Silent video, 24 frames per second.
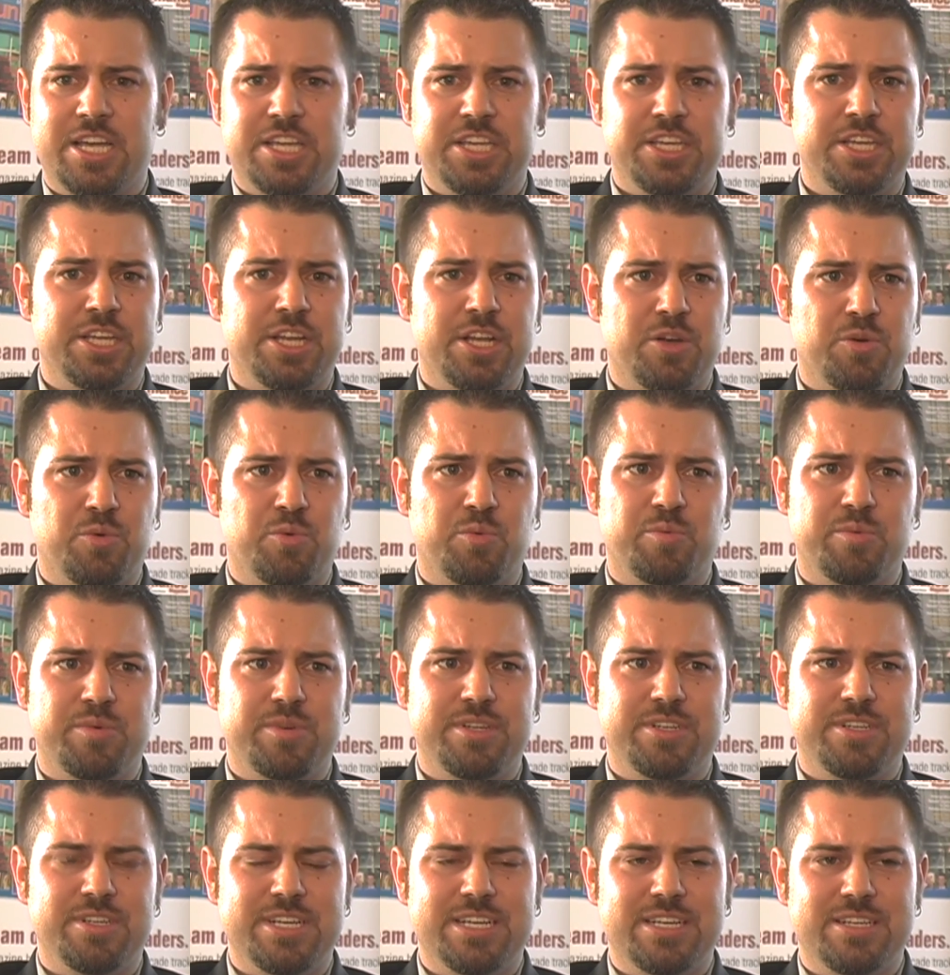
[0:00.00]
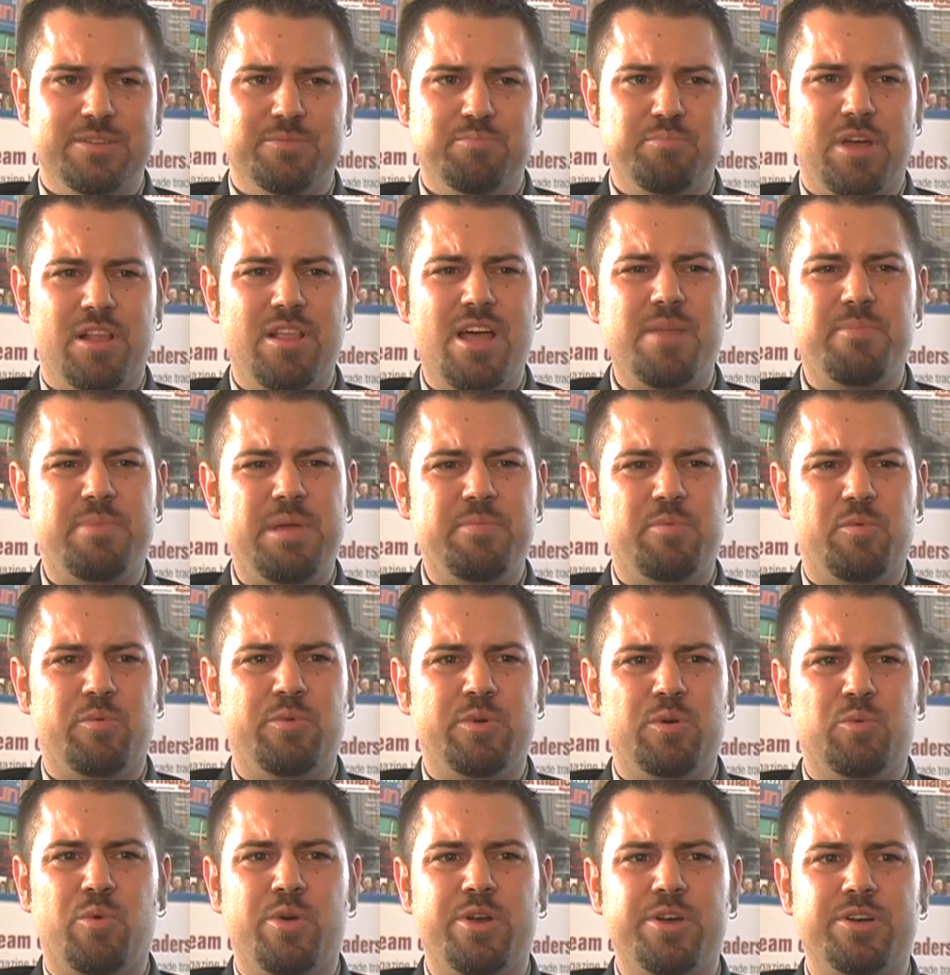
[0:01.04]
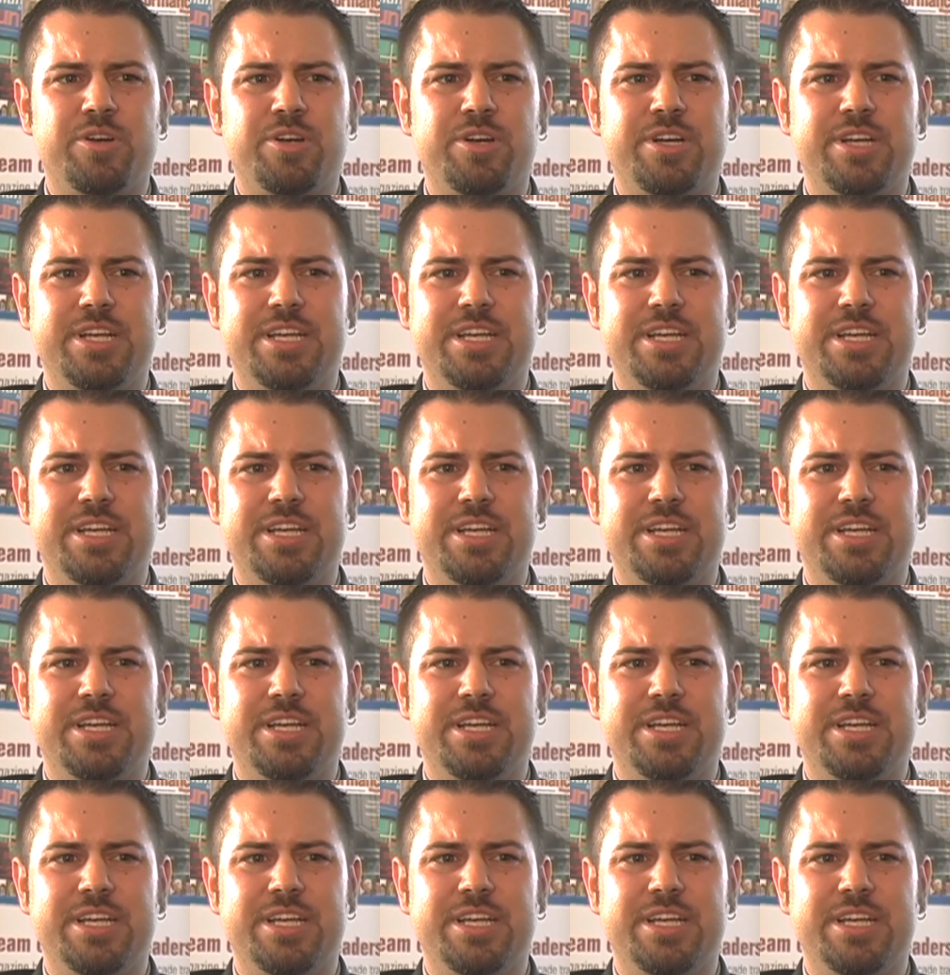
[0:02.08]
you know, a lot of people would wonder,